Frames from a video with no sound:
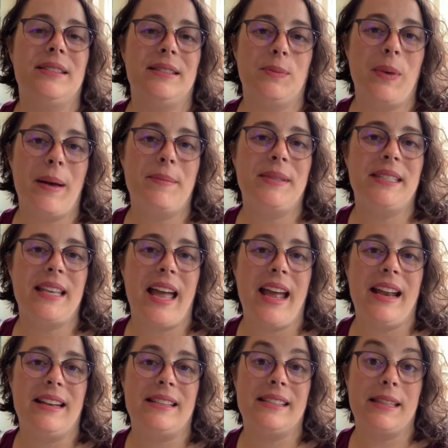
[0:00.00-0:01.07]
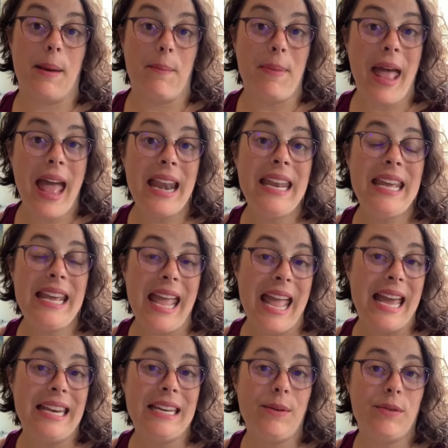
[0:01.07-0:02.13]
website the penny
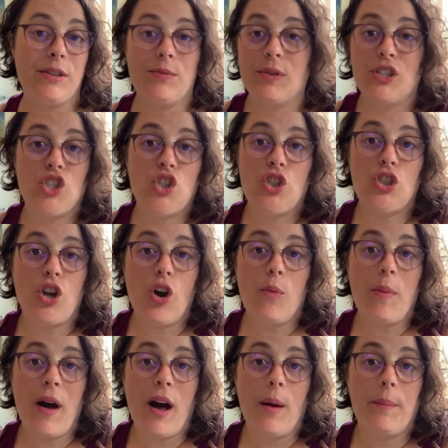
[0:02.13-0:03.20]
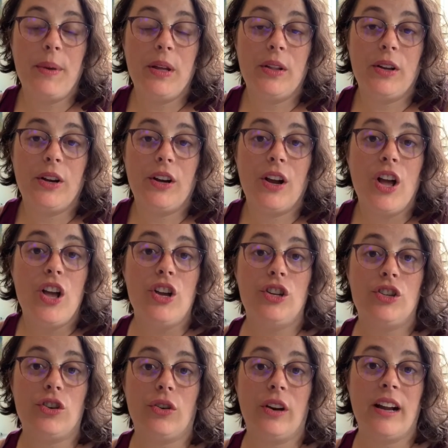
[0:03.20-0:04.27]
candy, which was so popular
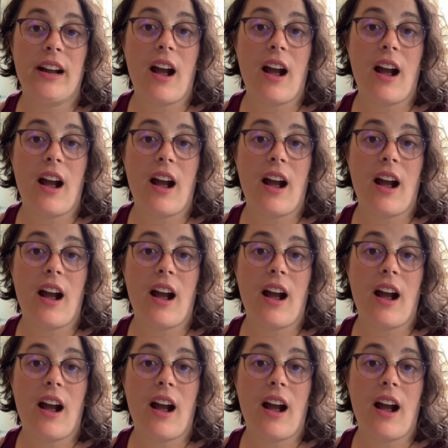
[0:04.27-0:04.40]
during